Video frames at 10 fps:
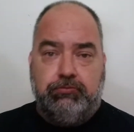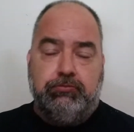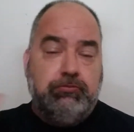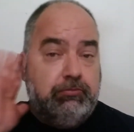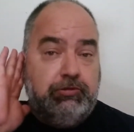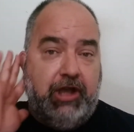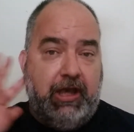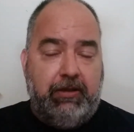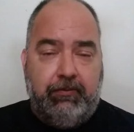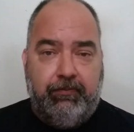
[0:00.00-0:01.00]
Okay?
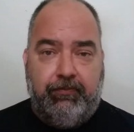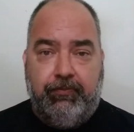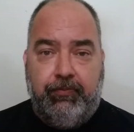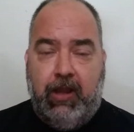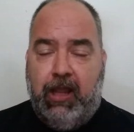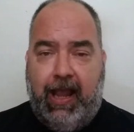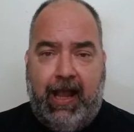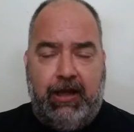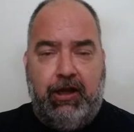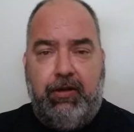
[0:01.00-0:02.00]

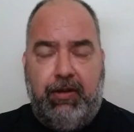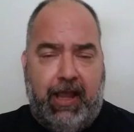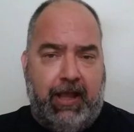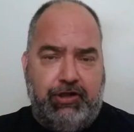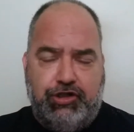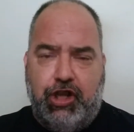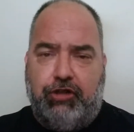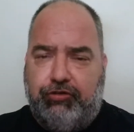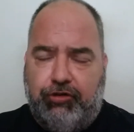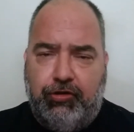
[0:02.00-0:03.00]
And just
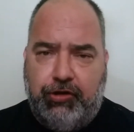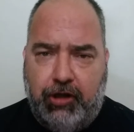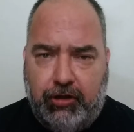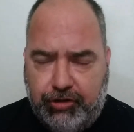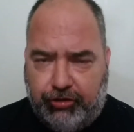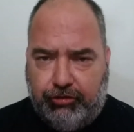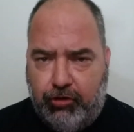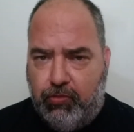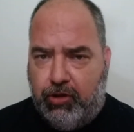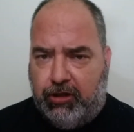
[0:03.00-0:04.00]
so
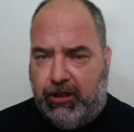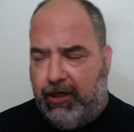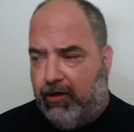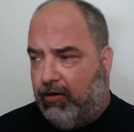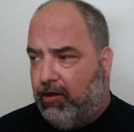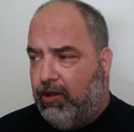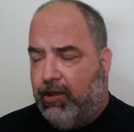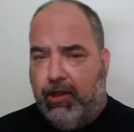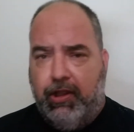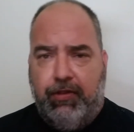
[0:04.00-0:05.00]
we're clear,
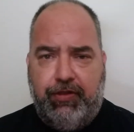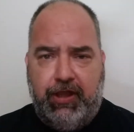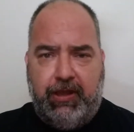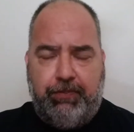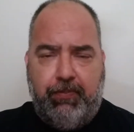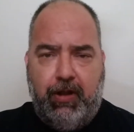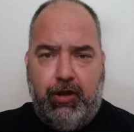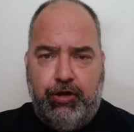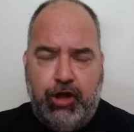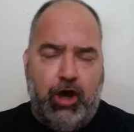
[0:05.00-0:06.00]

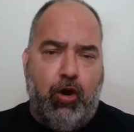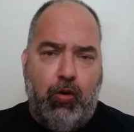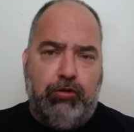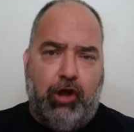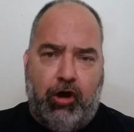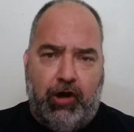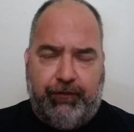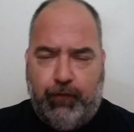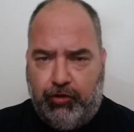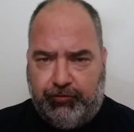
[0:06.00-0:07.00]
no law
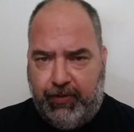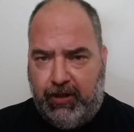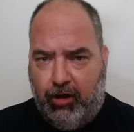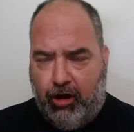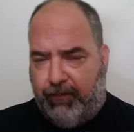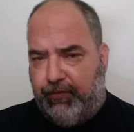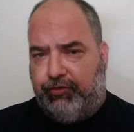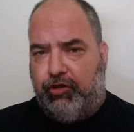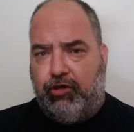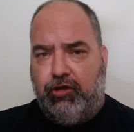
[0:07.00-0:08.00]
enforcement
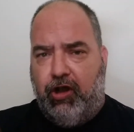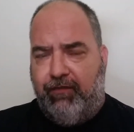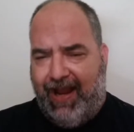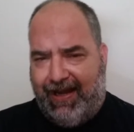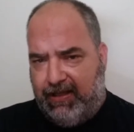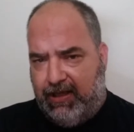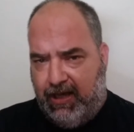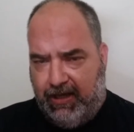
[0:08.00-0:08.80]
officer of any kind,